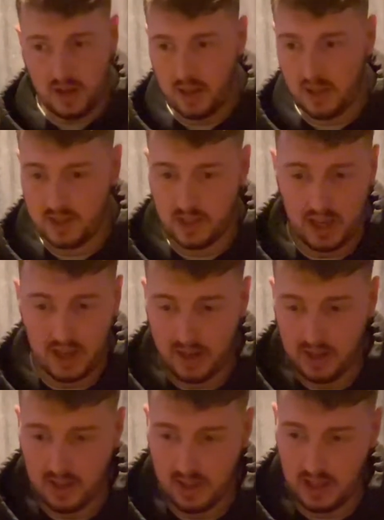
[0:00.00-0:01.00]
Say
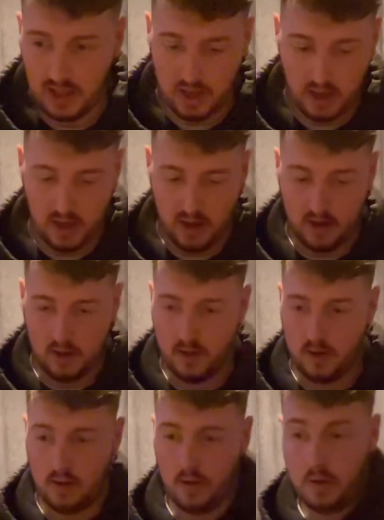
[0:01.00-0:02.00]
I
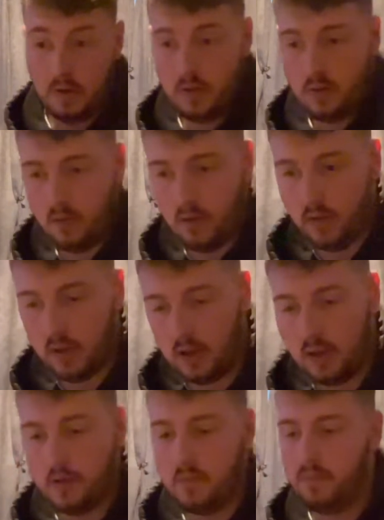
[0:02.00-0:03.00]

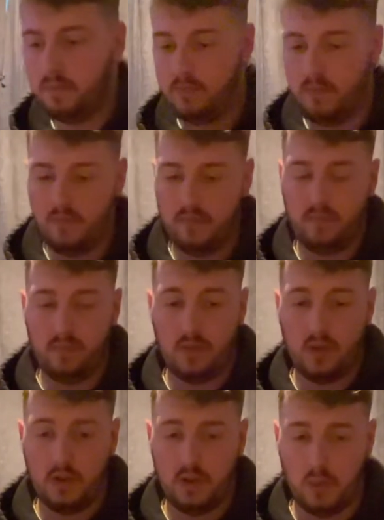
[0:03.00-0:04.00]
think
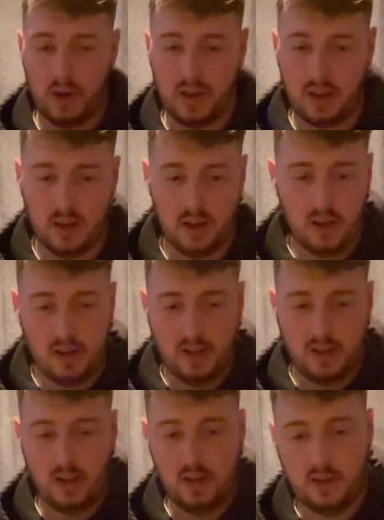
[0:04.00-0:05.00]
the way
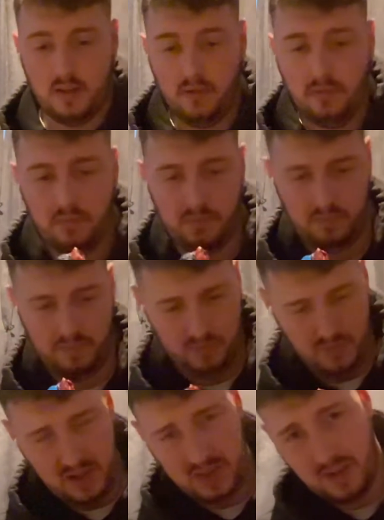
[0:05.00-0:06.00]
that
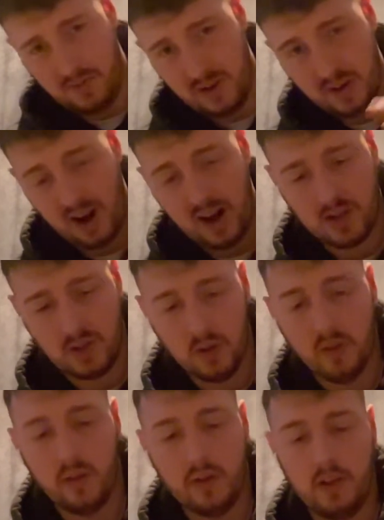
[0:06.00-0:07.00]
the rear axle
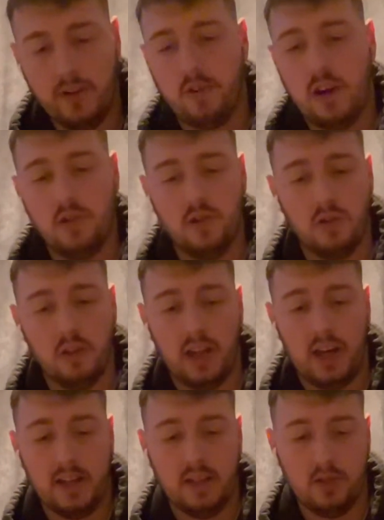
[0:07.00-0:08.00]
differential
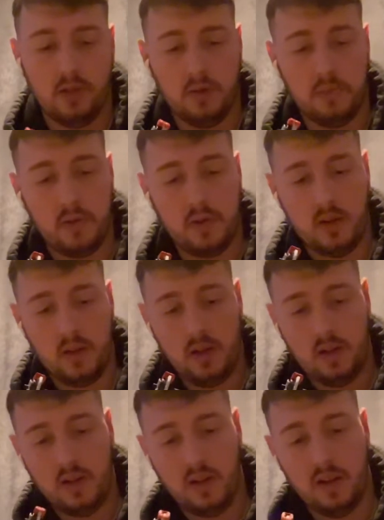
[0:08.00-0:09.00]
lines up,
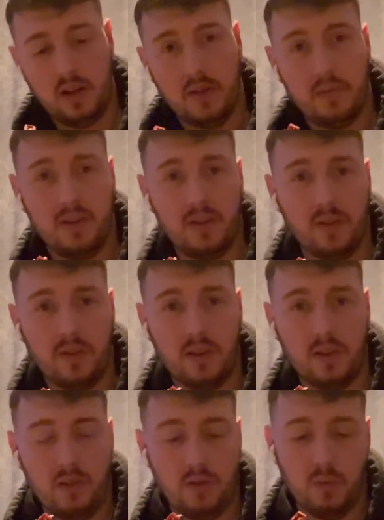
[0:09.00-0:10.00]
I don't know if
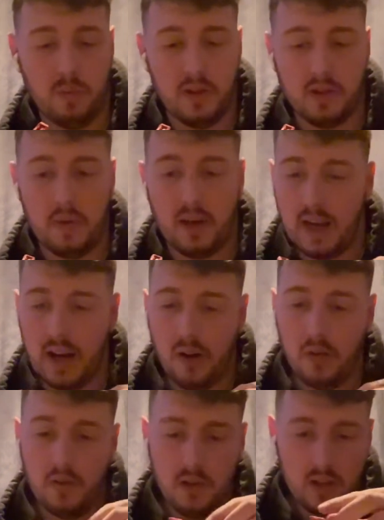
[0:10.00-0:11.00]
you won't be able to make it out,
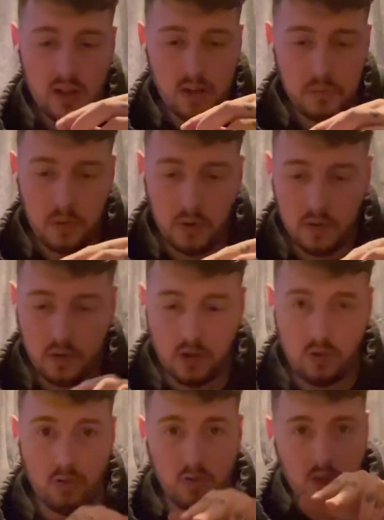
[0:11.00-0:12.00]
but the
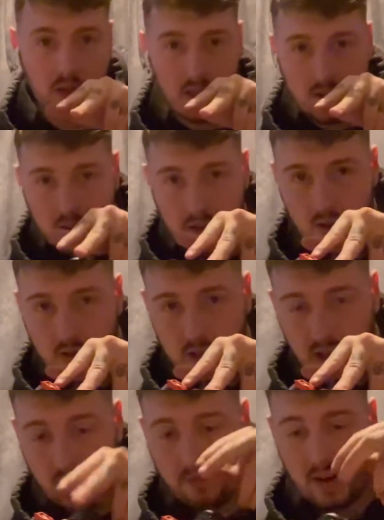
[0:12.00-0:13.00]
screws
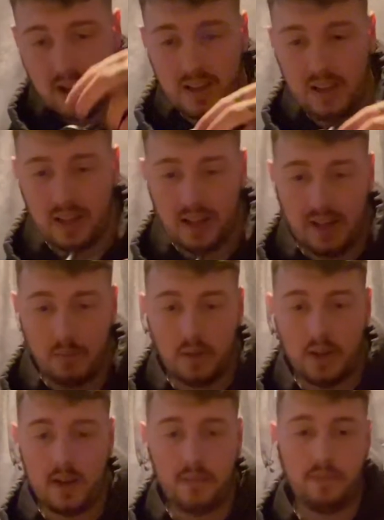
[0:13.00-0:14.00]
directly in line with
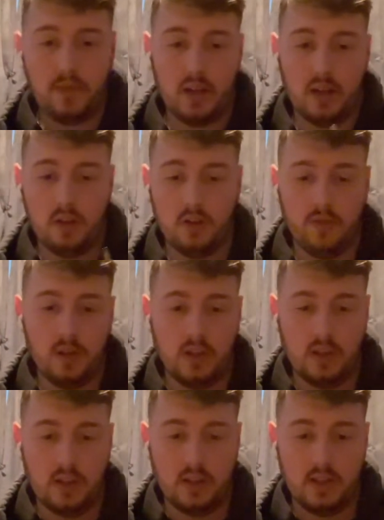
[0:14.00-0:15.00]
that, and I don't know if you
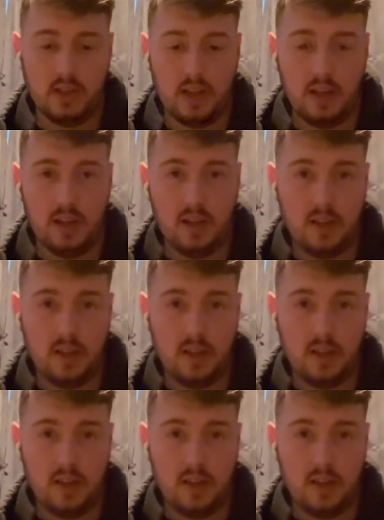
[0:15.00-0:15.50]
can see,